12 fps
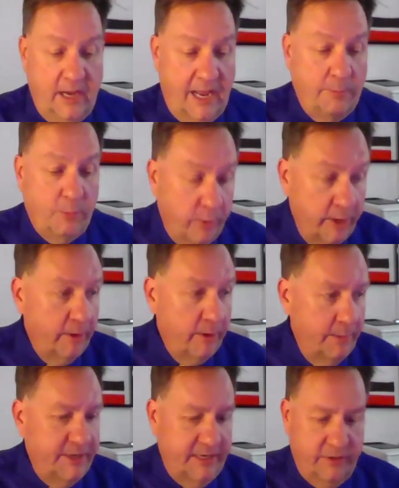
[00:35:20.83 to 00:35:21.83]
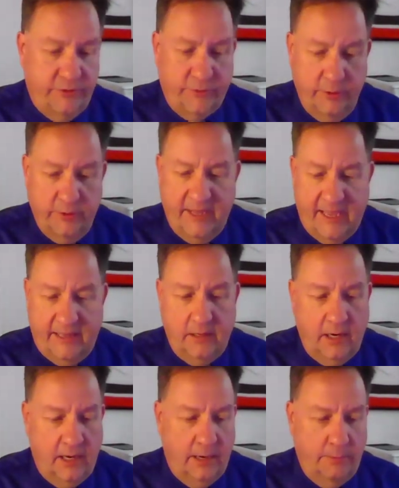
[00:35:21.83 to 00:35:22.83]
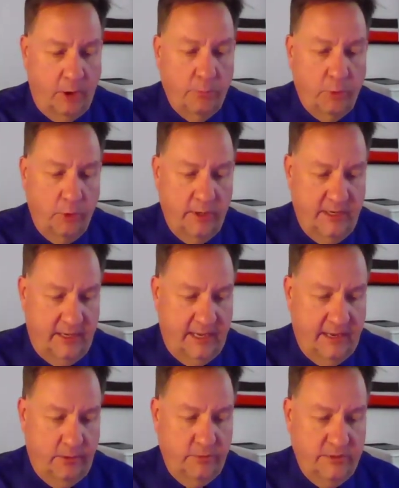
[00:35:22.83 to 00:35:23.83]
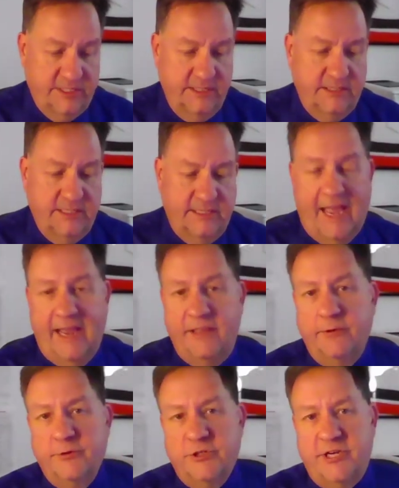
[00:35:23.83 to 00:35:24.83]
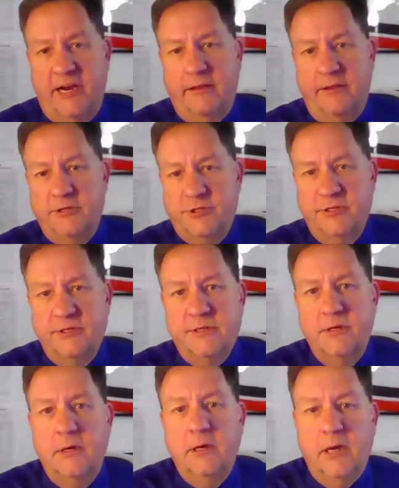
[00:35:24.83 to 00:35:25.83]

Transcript: But we were able to get through that. Our board did deny those challenges.